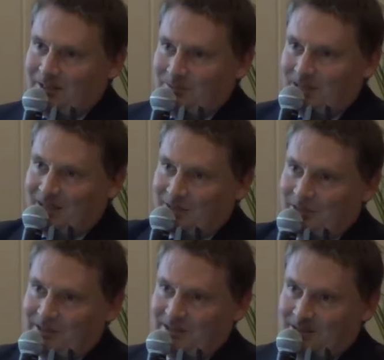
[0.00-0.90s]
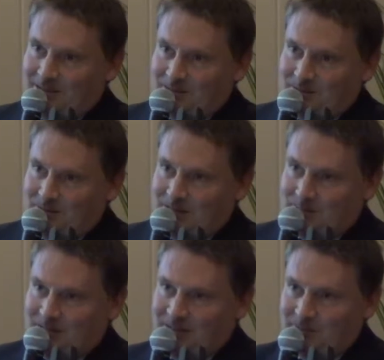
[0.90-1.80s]
paying money, that's
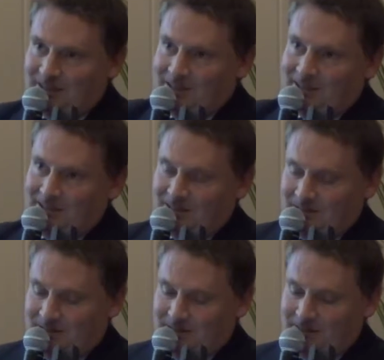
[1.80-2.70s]
paying money later, you